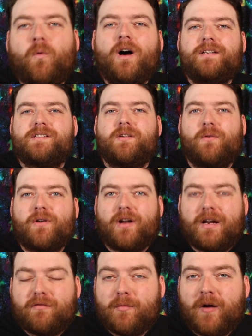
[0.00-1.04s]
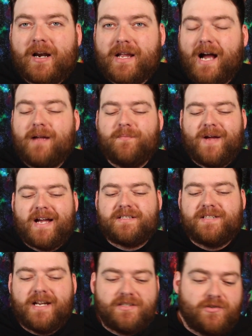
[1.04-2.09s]
What is going on, everybody? I am back
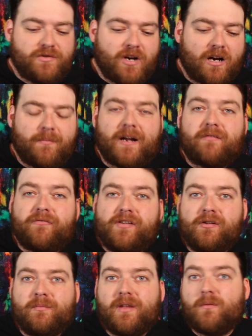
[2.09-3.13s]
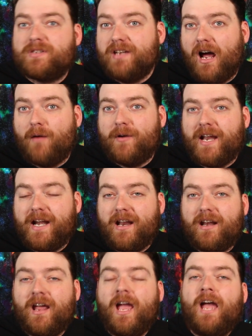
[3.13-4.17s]
today to talk about a film that was
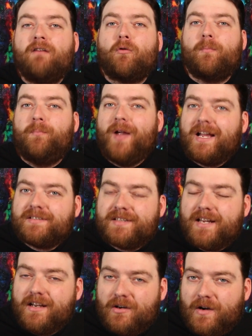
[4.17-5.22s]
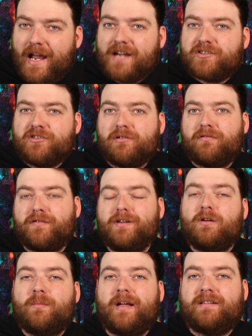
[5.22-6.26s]
nominated for Best International
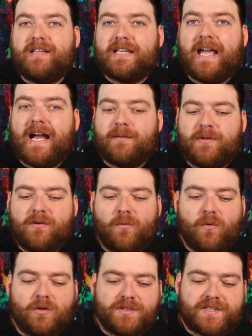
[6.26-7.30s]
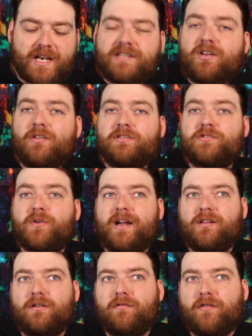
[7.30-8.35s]
Film at the Academy Awards, and I saw the
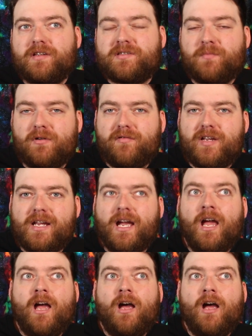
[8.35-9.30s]
trailer for this movie